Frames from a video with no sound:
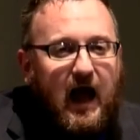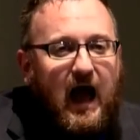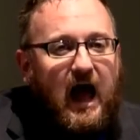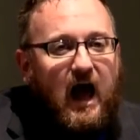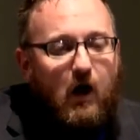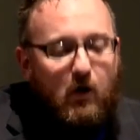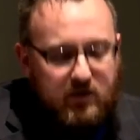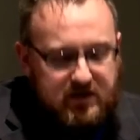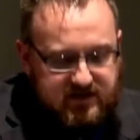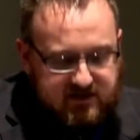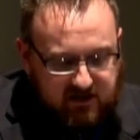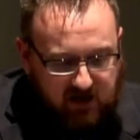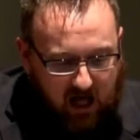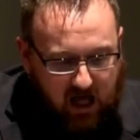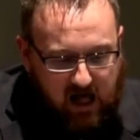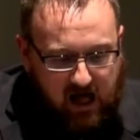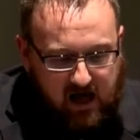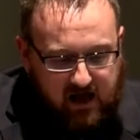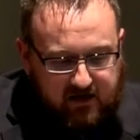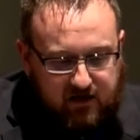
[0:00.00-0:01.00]
How is
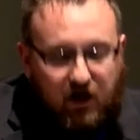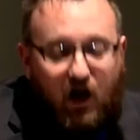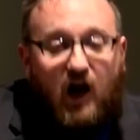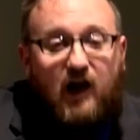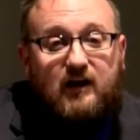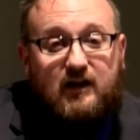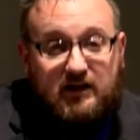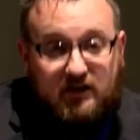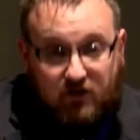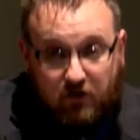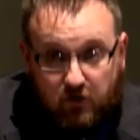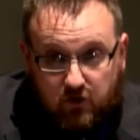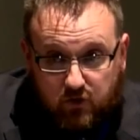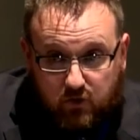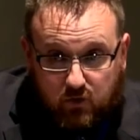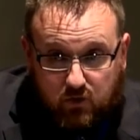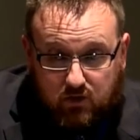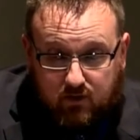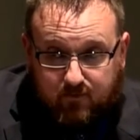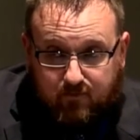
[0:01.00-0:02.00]
God calling
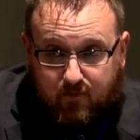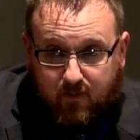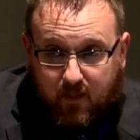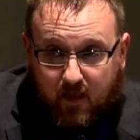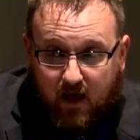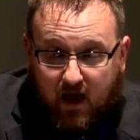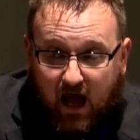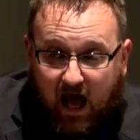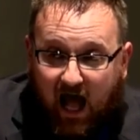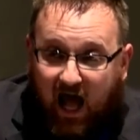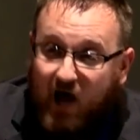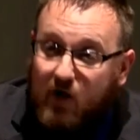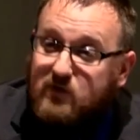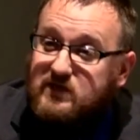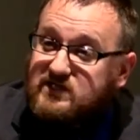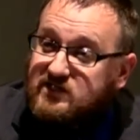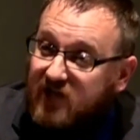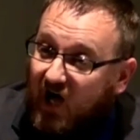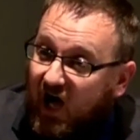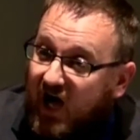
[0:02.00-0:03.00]
you?
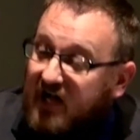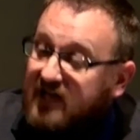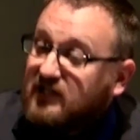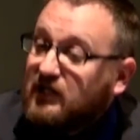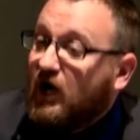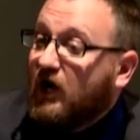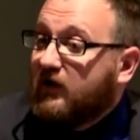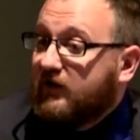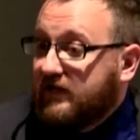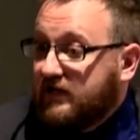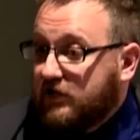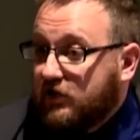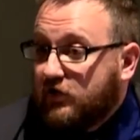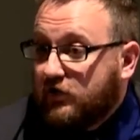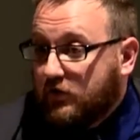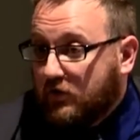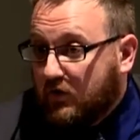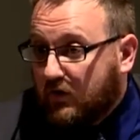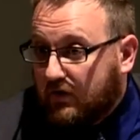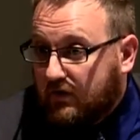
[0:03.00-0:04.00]
How is God calling
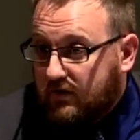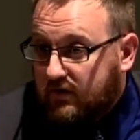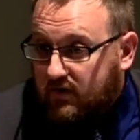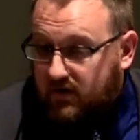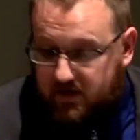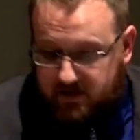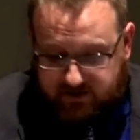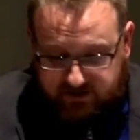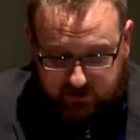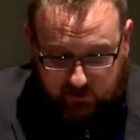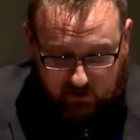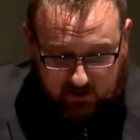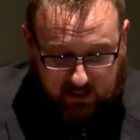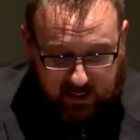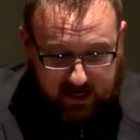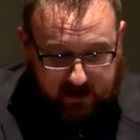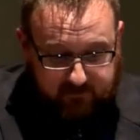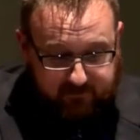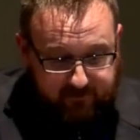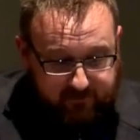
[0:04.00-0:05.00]
you to a
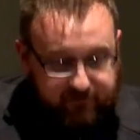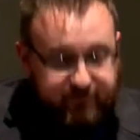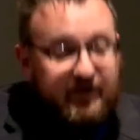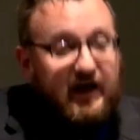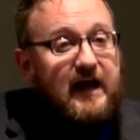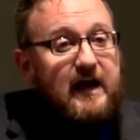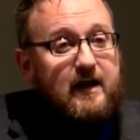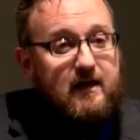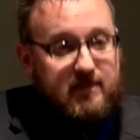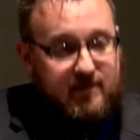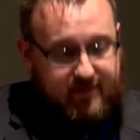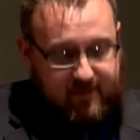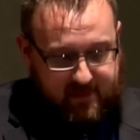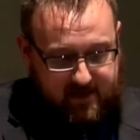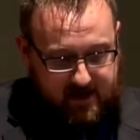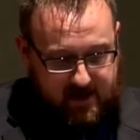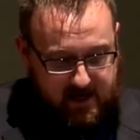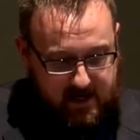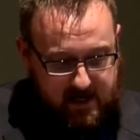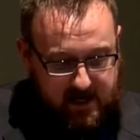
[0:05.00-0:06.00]
life of faith
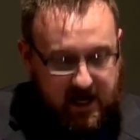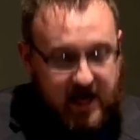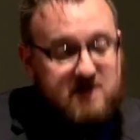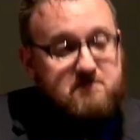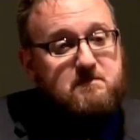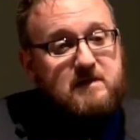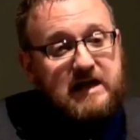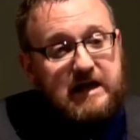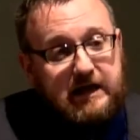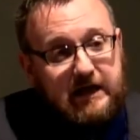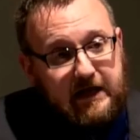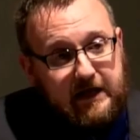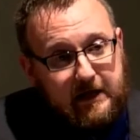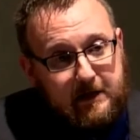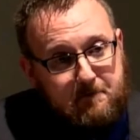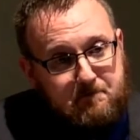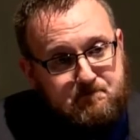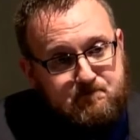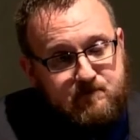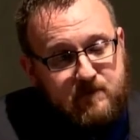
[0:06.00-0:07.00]
and
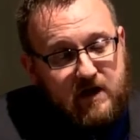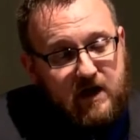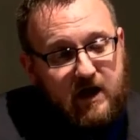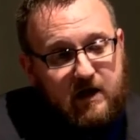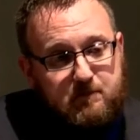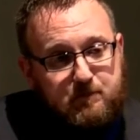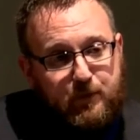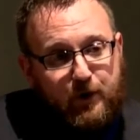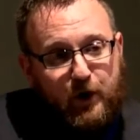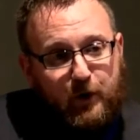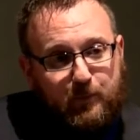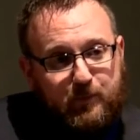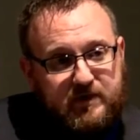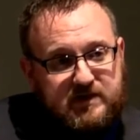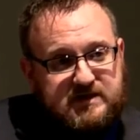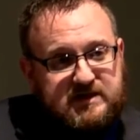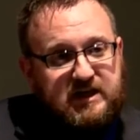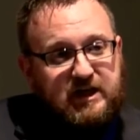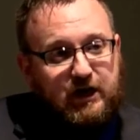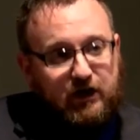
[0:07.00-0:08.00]
meaning and
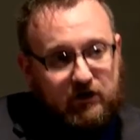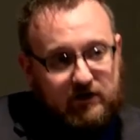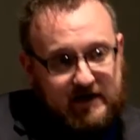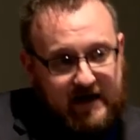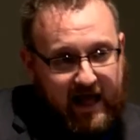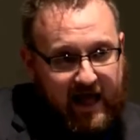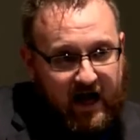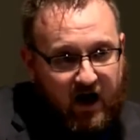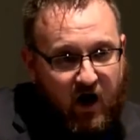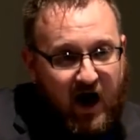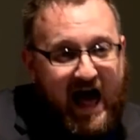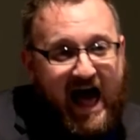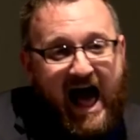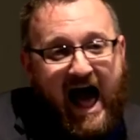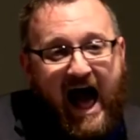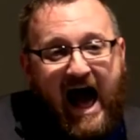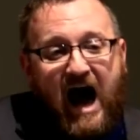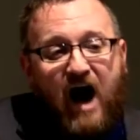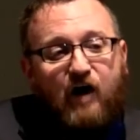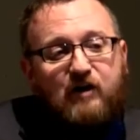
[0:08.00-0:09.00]
purpose here and now?
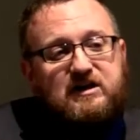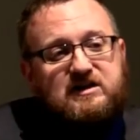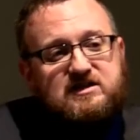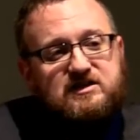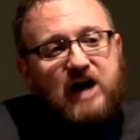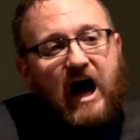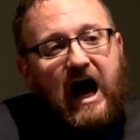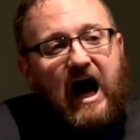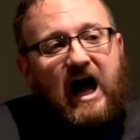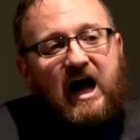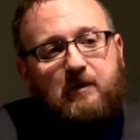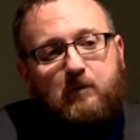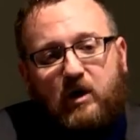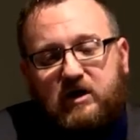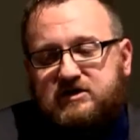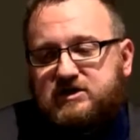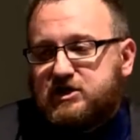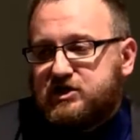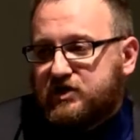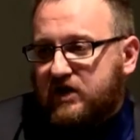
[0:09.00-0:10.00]
How does God
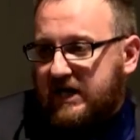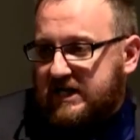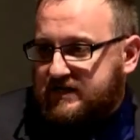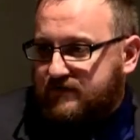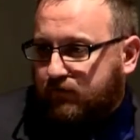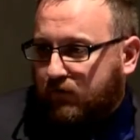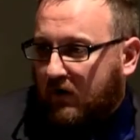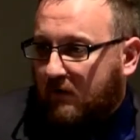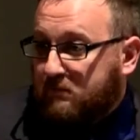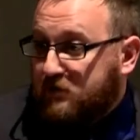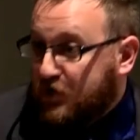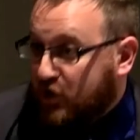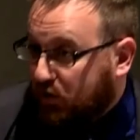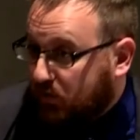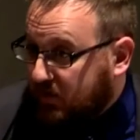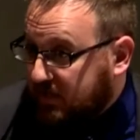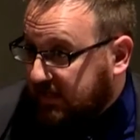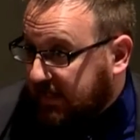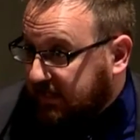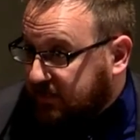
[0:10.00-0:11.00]
want to transform
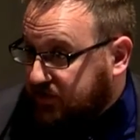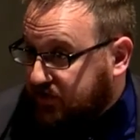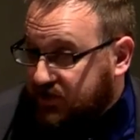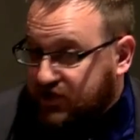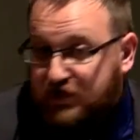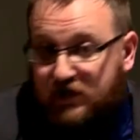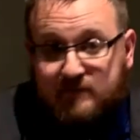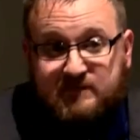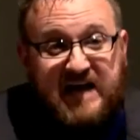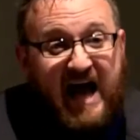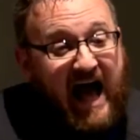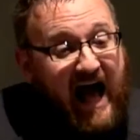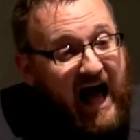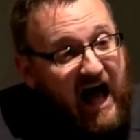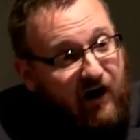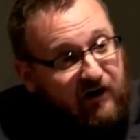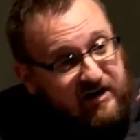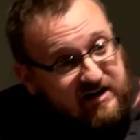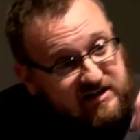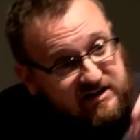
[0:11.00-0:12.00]
your relationships?
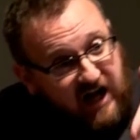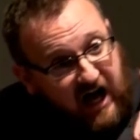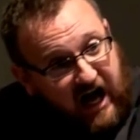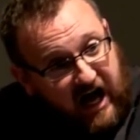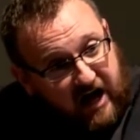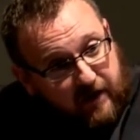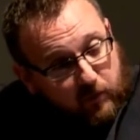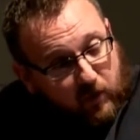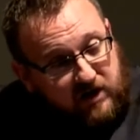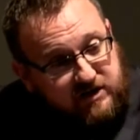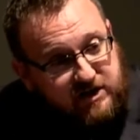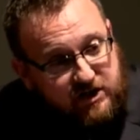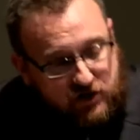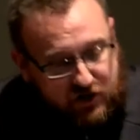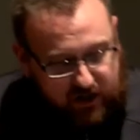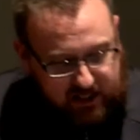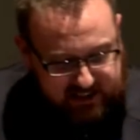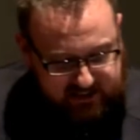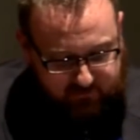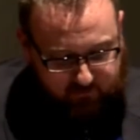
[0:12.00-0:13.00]
How does God want to
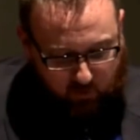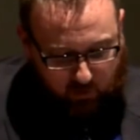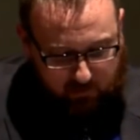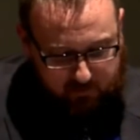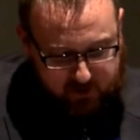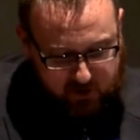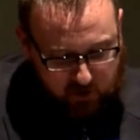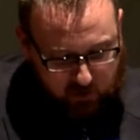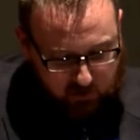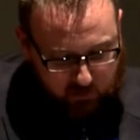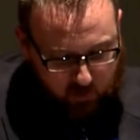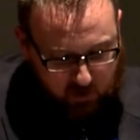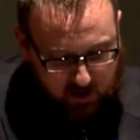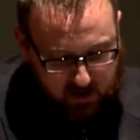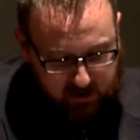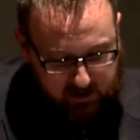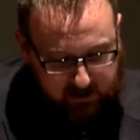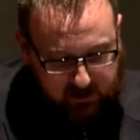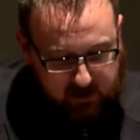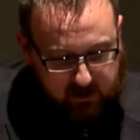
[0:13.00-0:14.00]
transform your
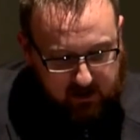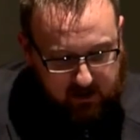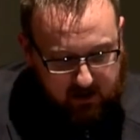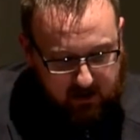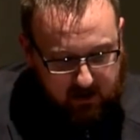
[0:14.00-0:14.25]
work?